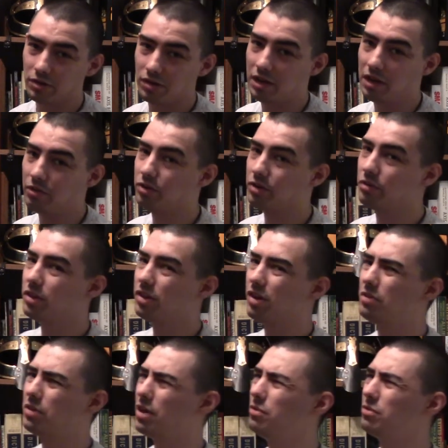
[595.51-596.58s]
Now, in doing
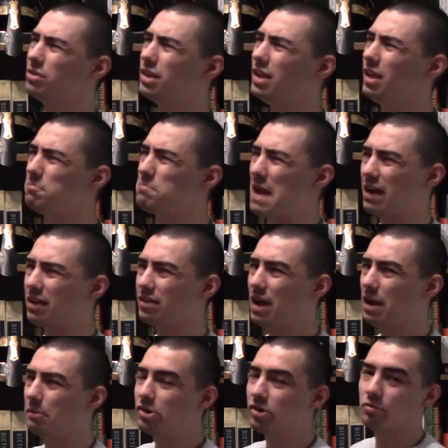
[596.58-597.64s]
so, though, these back
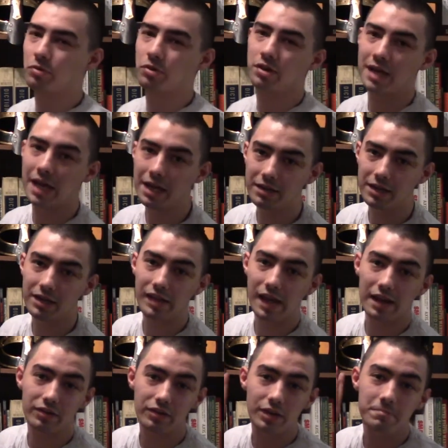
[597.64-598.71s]
scabbards were not
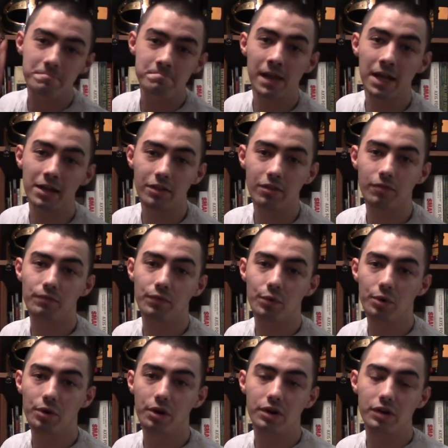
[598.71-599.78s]
exactly meant
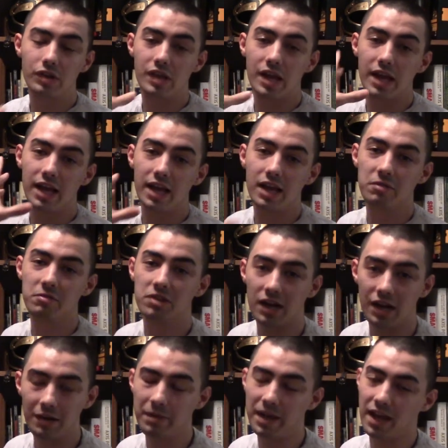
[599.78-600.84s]
for, say,
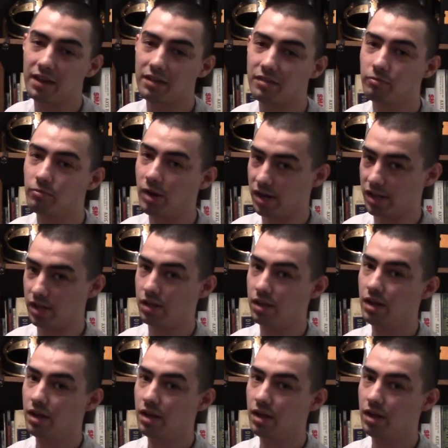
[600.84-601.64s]
combat ready.